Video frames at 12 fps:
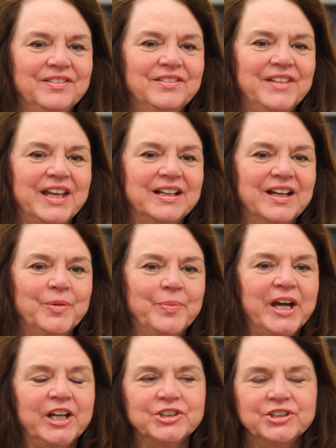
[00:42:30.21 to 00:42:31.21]
that kind of
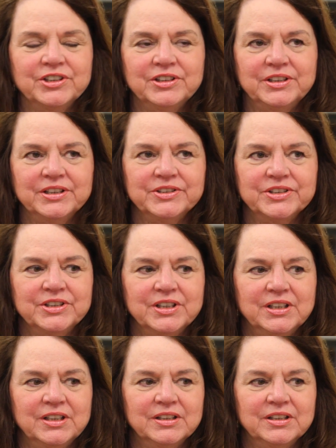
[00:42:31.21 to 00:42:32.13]
passionate intensity